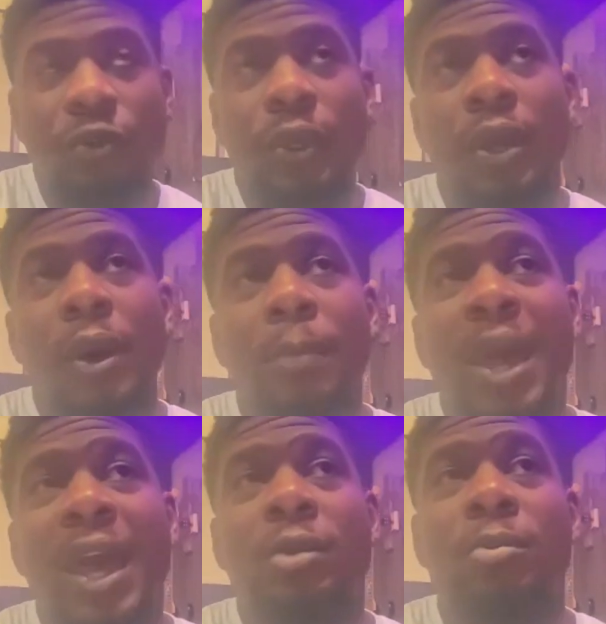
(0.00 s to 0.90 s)
doing a
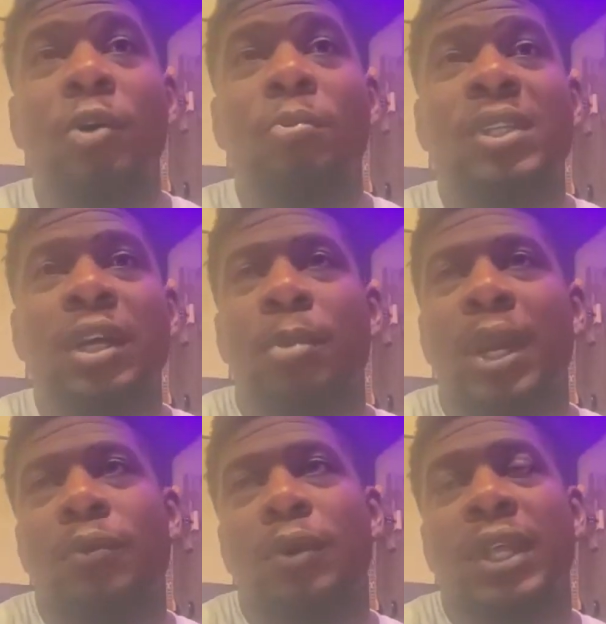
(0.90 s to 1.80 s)
magnum opus.
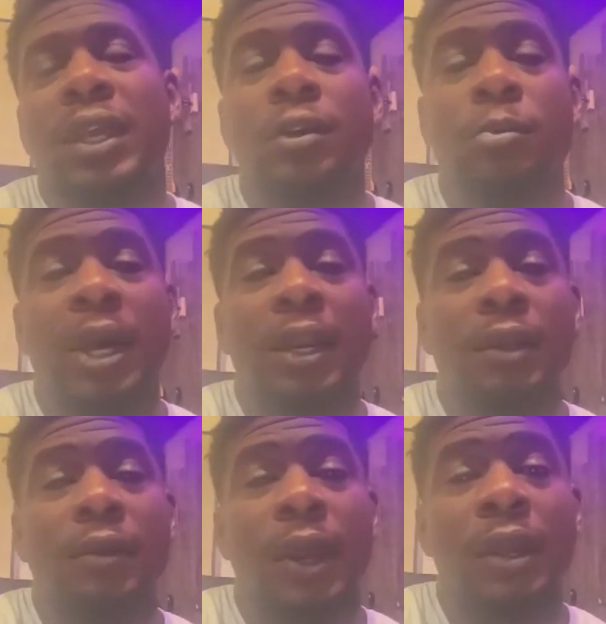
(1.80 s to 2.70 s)
Everybody want their Illmatic,
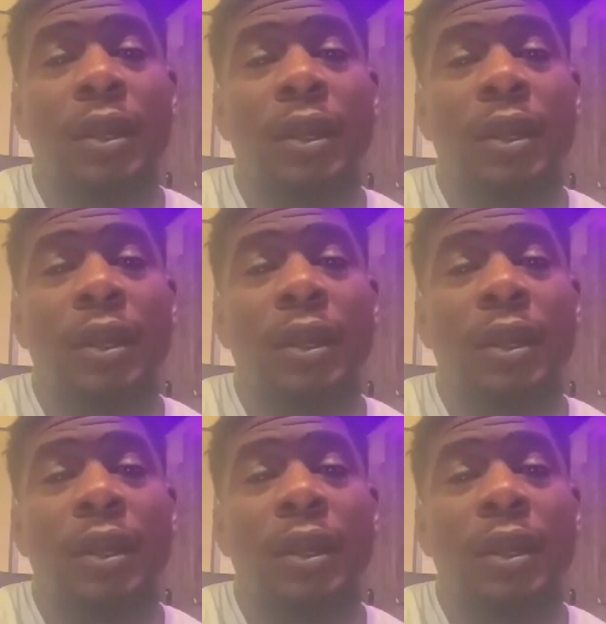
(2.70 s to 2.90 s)
right?